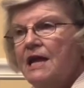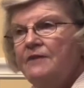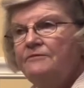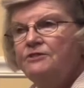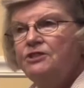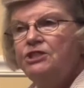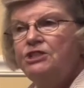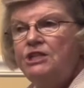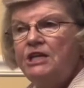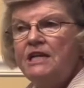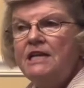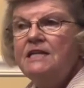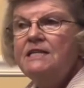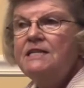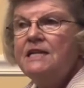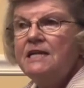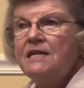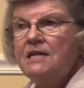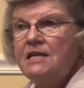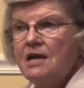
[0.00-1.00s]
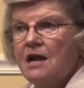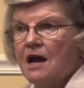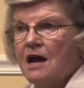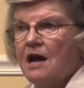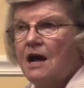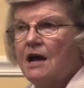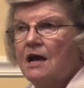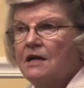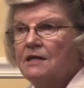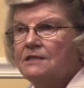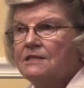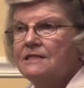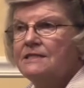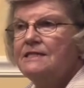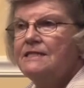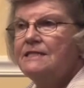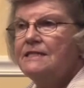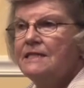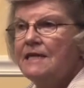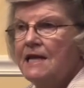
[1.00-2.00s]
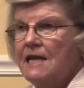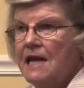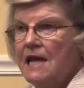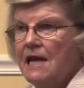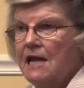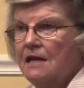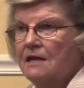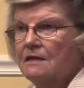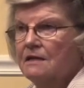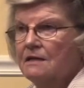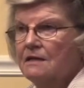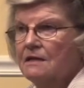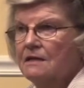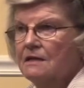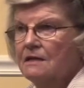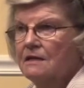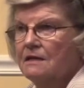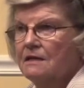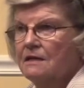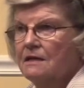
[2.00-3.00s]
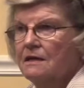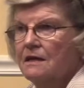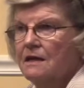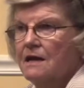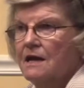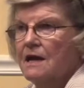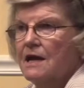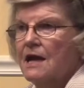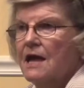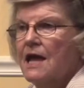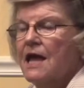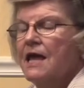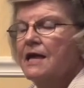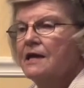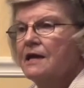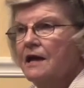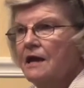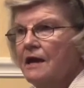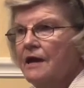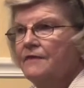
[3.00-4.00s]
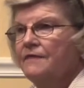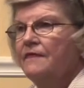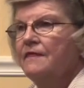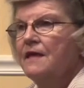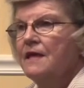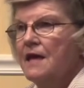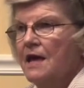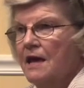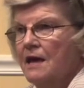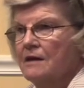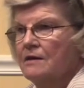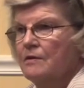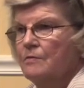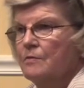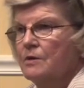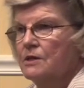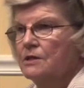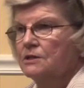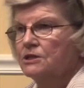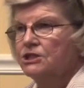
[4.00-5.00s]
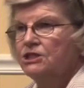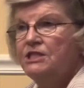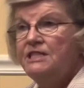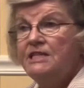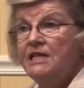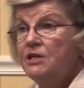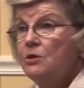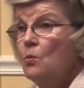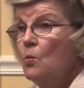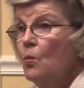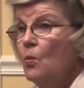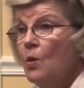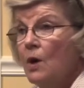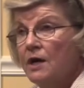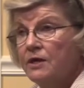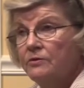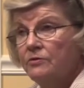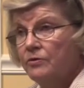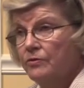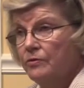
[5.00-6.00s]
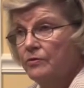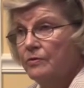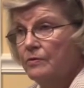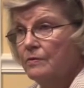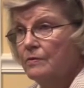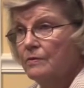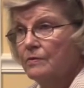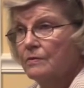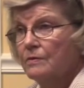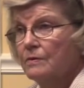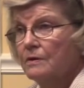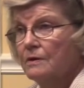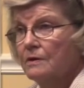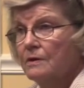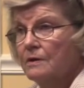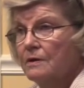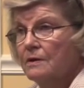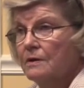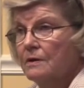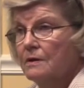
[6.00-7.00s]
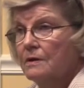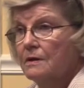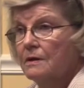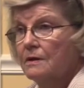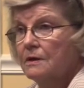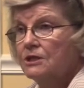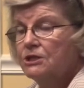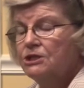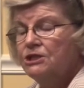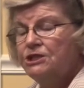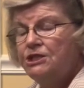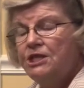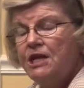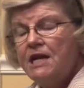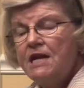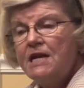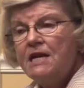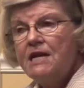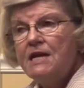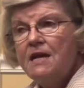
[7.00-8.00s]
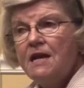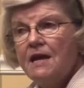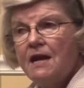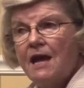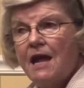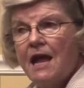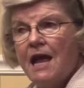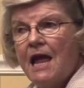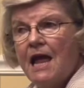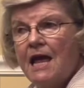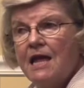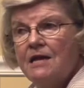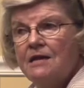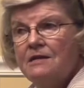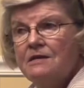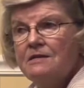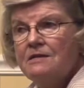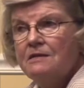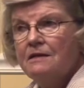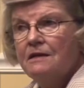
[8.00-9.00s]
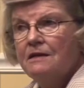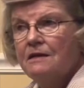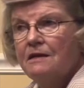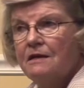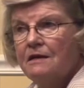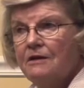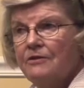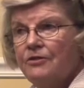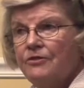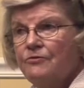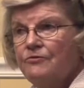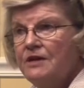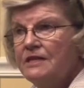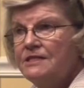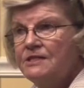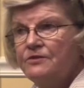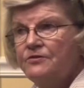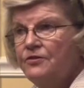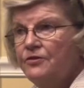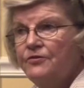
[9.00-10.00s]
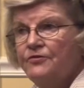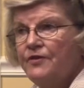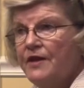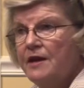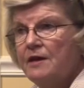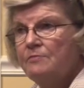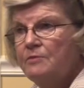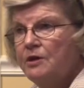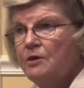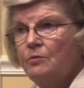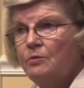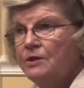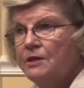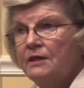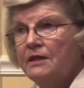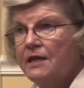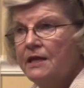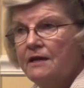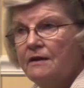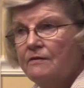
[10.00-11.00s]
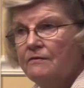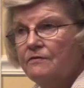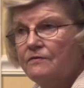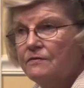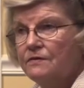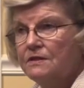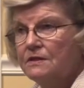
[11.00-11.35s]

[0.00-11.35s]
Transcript: if she did not skin and cut the animal, she didn't want to, she and the rest of her family wouldn't live.